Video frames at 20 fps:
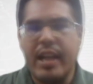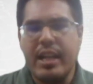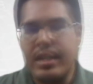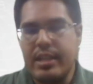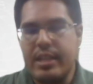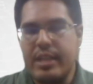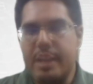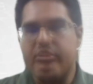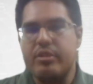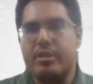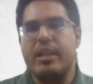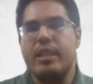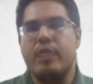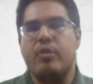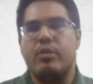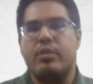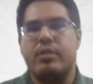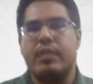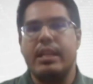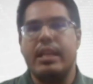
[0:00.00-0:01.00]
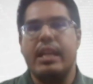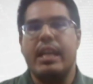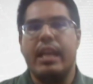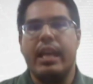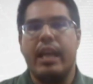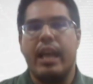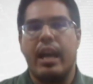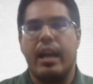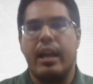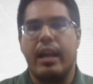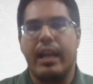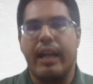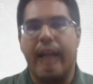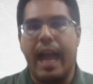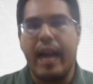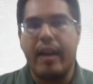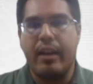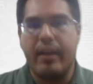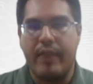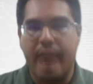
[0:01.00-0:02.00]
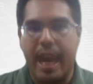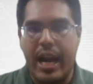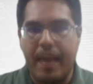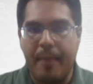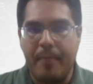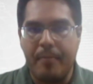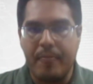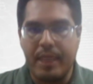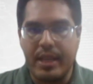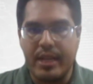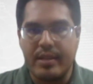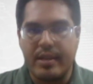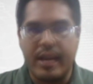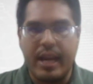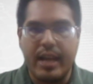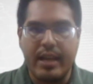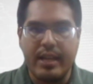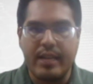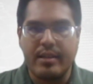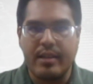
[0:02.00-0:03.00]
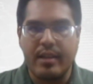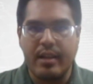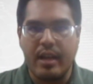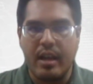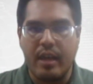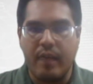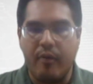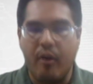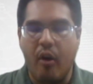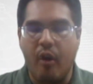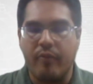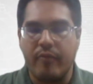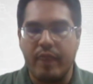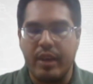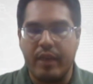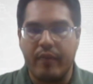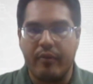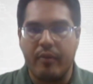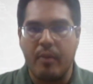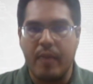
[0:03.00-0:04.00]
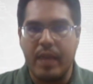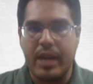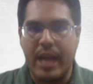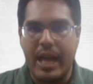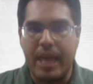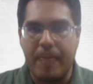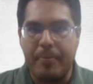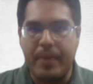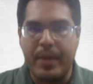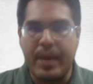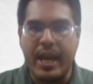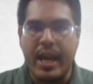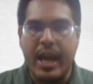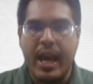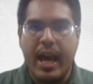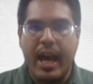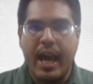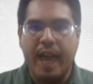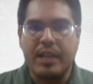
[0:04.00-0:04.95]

And it's interesting to see uh, the kind of dynamics that is uh, evolving from DAP,